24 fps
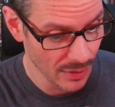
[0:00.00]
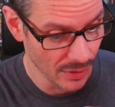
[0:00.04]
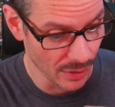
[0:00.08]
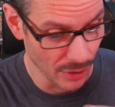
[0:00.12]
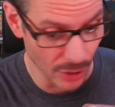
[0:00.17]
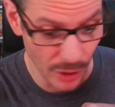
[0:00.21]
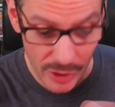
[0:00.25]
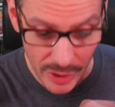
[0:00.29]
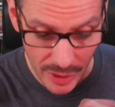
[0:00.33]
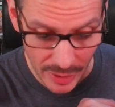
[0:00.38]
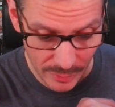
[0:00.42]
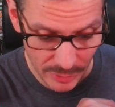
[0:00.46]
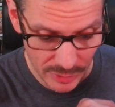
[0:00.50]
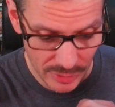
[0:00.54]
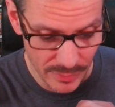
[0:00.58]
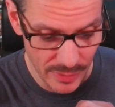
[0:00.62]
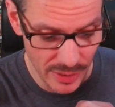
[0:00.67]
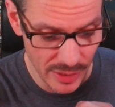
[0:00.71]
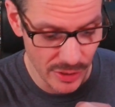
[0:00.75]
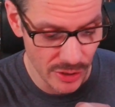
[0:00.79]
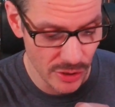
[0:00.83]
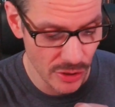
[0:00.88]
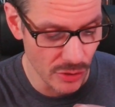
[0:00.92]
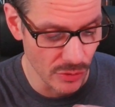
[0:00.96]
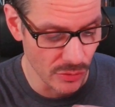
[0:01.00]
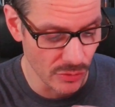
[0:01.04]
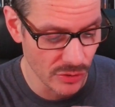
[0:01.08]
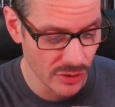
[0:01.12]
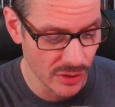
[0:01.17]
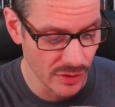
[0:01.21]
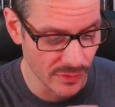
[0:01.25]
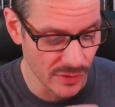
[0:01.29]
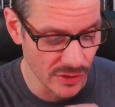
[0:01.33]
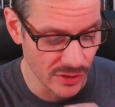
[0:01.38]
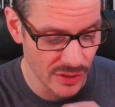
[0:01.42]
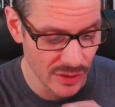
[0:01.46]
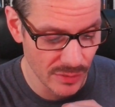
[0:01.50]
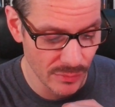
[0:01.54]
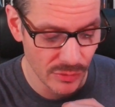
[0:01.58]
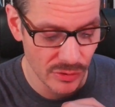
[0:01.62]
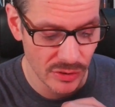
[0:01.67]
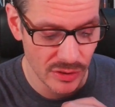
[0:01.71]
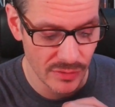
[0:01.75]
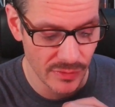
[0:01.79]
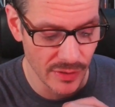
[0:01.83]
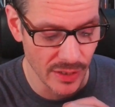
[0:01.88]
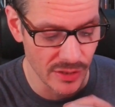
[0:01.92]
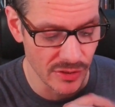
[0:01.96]
Unable to make use of the simplest
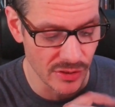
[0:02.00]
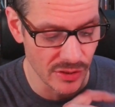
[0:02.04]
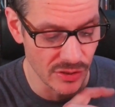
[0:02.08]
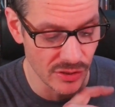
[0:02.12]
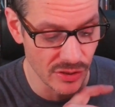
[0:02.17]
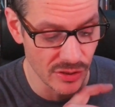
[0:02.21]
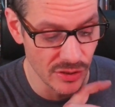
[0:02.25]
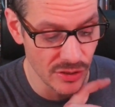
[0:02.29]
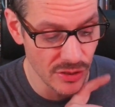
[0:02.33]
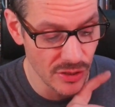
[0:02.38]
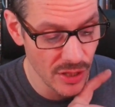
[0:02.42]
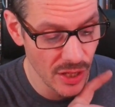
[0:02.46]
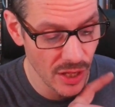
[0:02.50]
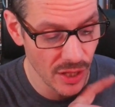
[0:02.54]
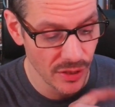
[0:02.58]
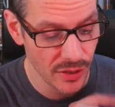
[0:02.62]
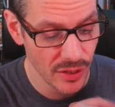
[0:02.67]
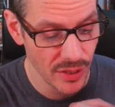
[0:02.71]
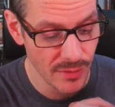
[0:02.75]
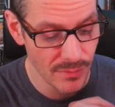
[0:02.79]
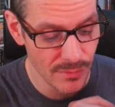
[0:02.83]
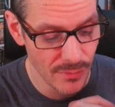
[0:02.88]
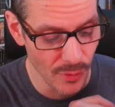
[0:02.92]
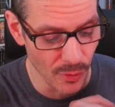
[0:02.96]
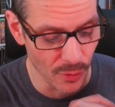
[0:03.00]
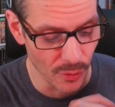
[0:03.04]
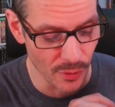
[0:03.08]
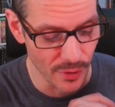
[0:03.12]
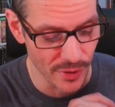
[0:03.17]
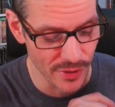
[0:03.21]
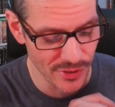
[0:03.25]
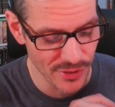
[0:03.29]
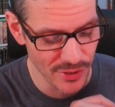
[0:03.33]
devices, nothing more is